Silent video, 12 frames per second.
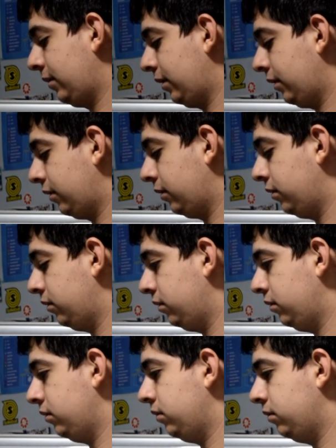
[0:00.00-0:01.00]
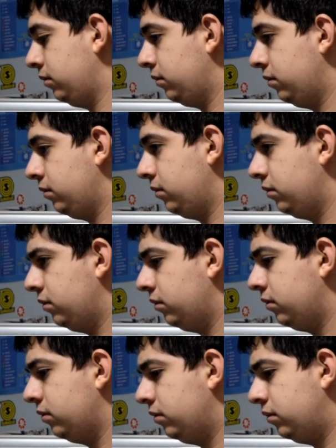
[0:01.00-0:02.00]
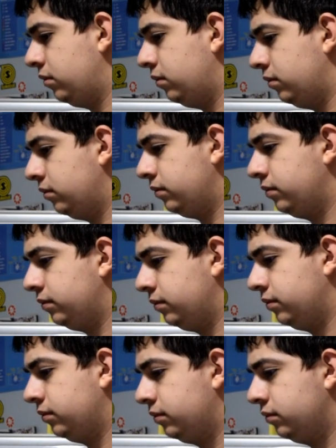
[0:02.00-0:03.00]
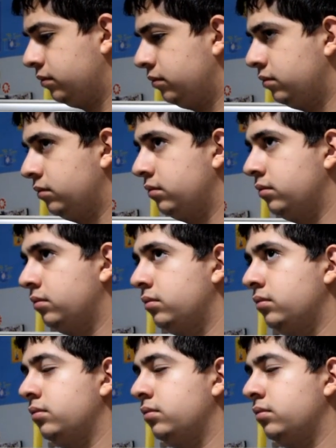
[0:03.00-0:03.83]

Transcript: or major, plates and 43 minor, or secondary.